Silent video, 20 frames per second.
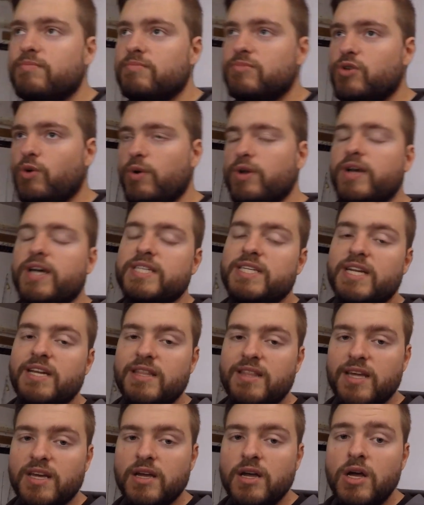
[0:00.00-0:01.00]
showing you guys
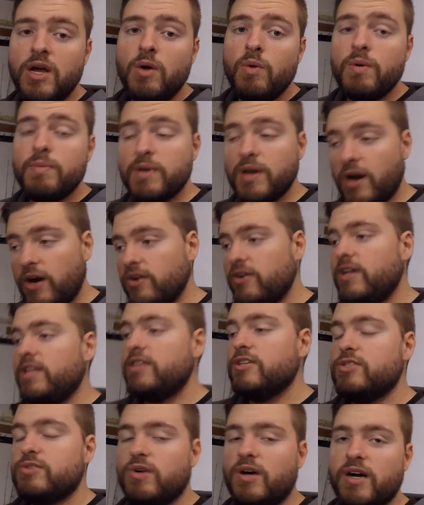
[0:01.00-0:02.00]
anything, we've been underneath
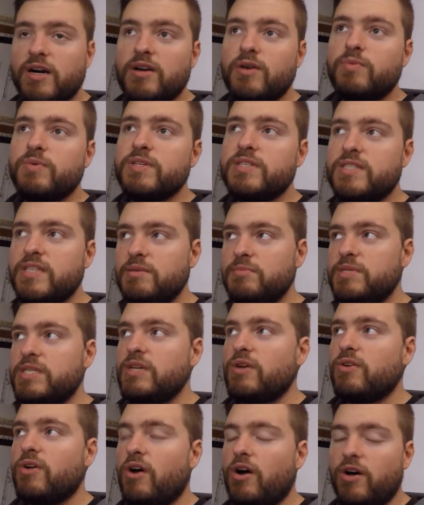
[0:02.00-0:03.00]
the truck. We seam
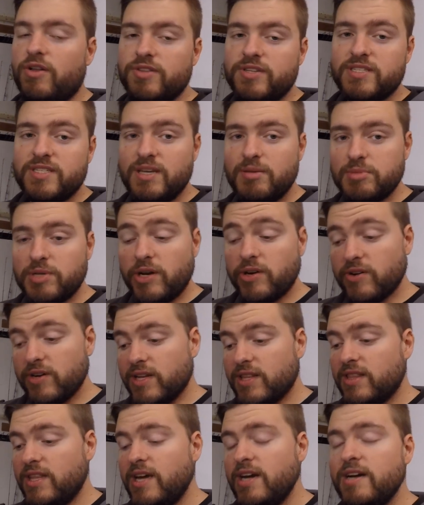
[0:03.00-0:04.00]
sealed all the seams
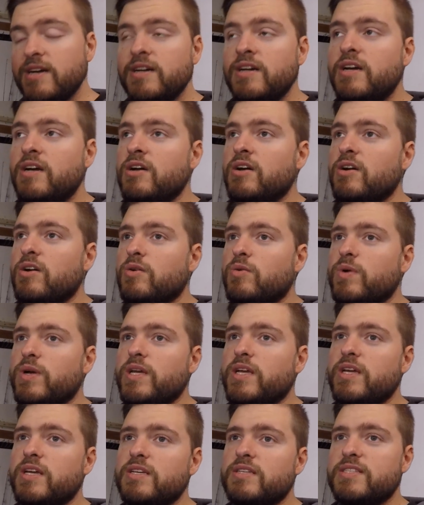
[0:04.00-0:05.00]
underneath there.
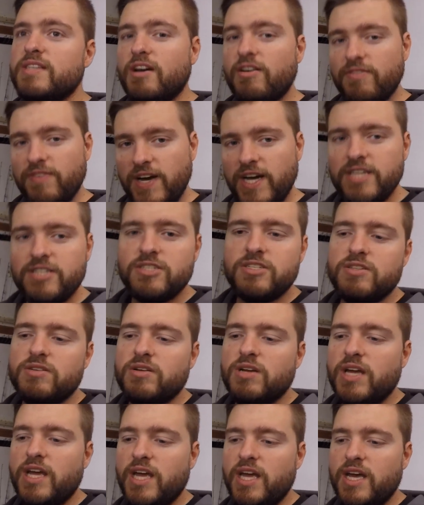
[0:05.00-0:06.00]
We self etched,
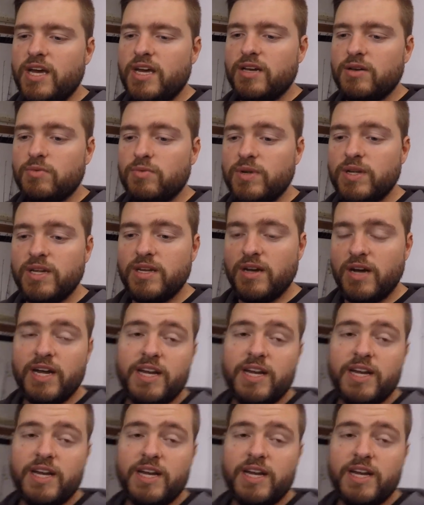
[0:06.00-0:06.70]
and we I